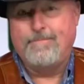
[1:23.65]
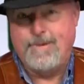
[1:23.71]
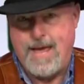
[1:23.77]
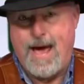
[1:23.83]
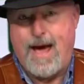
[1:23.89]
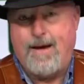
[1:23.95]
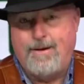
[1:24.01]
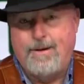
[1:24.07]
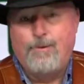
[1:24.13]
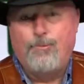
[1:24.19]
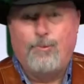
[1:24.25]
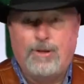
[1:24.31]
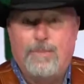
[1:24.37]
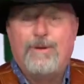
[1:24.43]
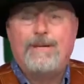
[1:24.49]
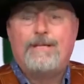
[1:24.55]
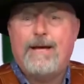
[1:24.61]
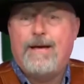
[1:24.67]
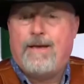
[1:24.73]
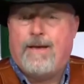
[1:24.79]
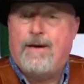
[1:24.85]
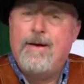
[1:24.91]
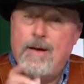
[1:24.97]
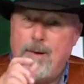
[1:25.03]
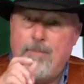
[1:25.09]
Yeah, well, let me tell
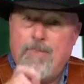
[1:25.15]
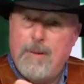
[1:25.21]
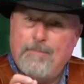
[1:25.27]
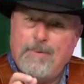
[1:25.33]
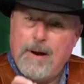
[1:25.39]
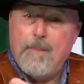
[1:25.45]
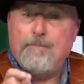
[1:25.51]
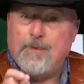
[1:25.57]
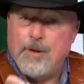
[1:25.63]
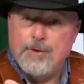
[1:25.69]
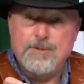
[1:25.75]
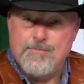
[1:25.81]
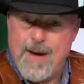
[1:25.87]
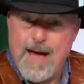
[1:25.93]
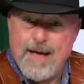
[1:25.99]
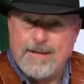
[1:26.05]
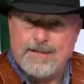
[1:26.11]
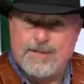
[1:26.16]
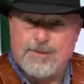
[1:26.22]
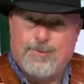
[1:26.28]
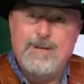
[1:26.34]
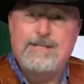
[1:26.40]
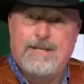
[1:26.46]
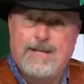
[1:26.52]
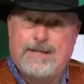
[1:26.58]
you, pumping up those banks, the
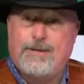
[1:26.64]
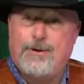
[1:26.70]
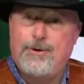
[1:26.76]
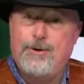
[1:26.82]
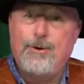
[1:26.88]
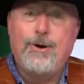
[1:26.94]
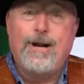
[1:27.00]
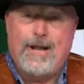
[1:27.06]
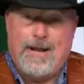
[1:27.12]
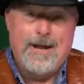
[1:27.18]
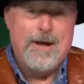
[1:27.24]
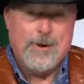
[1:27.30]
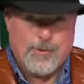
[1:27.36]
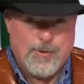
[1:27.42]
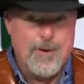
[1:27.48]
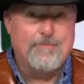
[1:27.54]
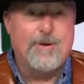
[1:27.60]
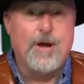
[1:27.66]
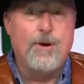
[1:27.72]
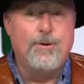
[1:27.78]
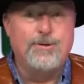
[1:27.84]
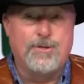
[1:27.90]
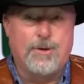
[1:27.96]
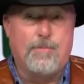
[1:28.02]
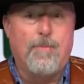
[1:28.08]
reason that they're doing it,
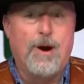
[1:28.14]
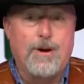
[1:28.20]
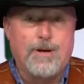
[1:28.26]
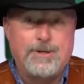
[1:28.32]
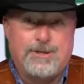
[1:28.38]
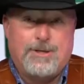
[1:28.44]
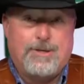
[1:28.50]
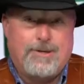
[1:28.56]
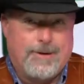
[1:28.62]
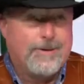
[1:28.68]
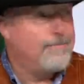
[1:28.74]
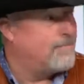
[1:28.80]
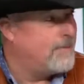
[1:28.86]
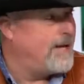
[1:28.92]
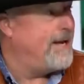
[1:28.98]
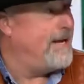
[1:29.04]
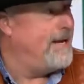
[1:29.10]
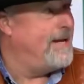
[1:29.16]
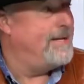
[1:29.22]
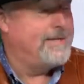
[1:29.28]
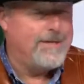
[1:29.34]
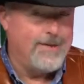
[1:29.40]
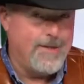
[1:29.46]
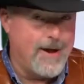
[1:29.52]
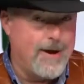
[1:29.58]
cryptos are merging, they're getting
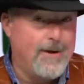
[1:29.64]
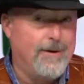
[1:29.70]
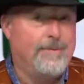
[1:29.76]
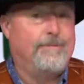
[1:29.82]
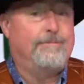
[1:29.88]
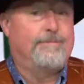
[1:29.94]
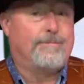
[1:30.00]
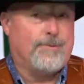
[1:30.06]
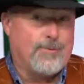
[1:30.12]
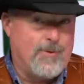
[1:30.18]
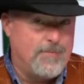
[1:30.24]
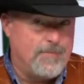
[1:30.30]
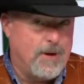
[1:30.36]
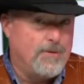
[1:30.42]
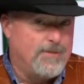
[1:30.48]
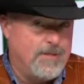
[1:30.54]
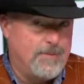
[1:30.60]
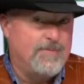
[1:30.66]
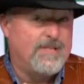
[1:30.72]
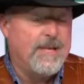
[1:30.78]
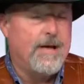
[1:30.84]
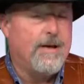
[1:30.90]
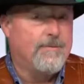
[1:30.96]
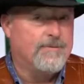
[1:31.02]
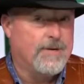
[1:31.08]
into there, and cryptos
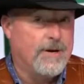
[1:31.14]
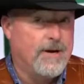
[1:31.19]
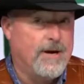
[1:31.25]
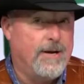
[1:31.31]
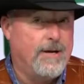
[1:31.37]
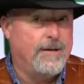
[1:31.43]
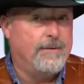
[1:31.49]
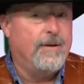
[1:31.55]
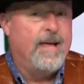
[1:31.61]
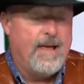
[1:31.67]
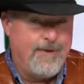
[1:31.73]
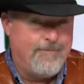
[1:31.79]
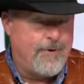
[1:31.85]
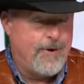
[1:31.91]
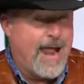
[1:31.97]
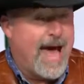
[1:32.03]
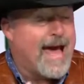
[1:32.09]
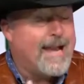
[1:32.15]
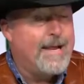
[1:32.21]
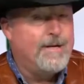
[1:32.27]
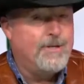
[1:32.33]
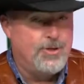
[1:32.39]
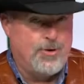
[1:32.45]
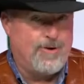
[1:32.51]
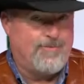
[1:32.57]
themselves are going to, if you're not
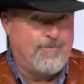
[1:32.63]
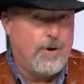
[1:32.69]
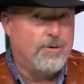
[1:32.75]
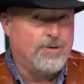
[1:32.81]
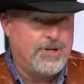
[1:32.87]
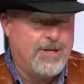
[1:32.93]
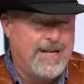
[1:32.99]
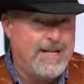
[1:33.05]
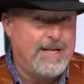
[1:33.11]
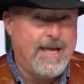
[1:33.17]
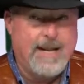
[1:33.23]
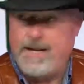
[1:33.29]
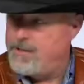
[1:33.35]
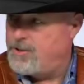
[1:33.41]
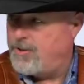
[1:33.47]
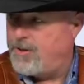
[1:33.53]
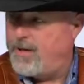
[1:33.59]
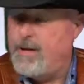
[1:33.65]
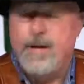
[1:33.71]
into it, folks, you need to get into it.